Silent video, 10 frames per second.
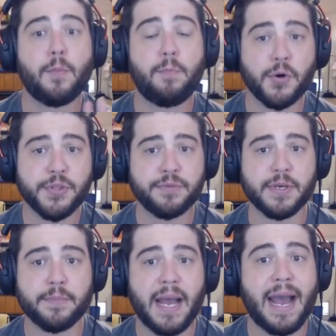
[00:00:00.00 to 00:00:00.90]
Both of
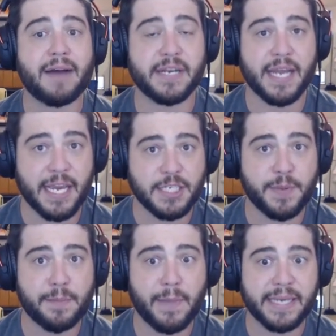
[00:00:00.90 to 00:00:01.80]
them have an
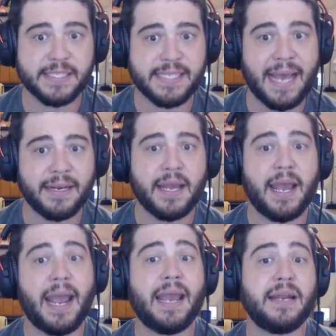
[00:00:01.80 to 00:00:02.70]
HP main stat
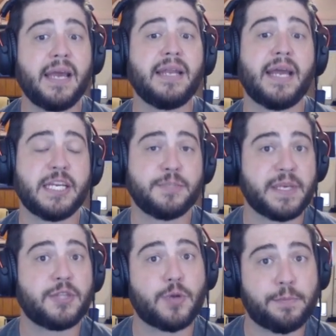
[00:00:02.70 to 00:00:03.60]
and an
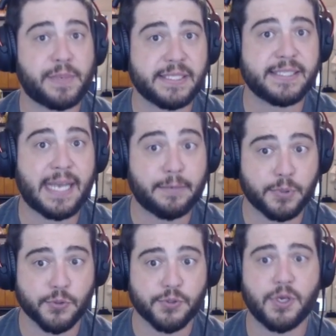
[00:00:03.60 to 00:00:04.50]
HP 3-piece set
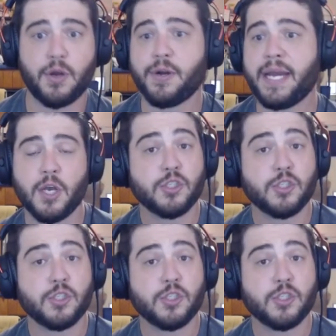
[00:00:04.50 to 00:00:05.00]
boost, okay?